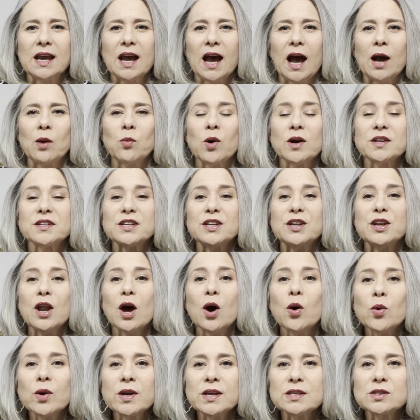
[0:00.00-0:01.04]
I want to
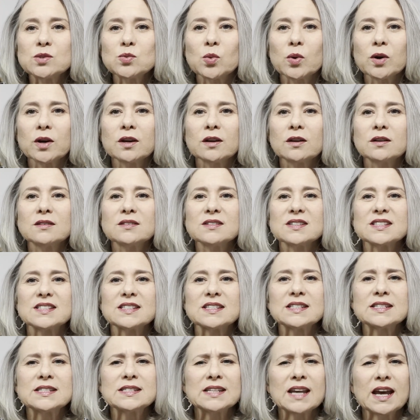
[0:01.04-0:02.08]
know his word, to
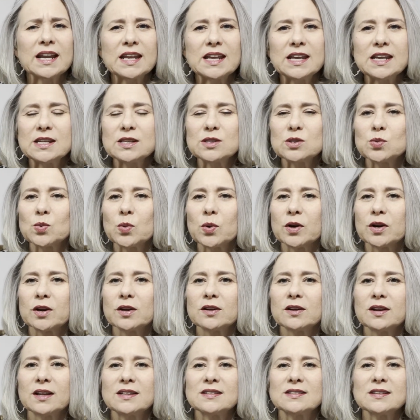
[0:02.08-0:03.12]
study his
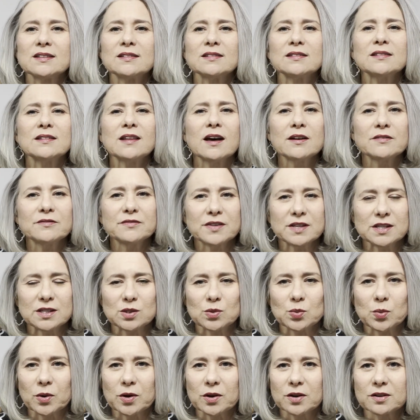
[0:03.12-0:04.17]
word, and to love
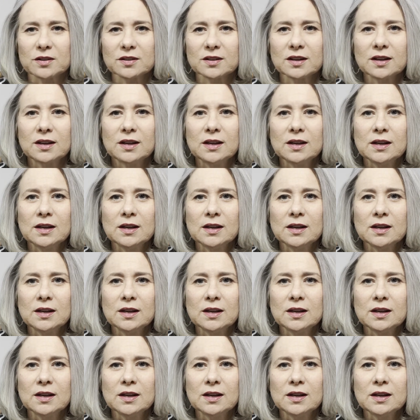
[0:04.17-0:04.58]
his word.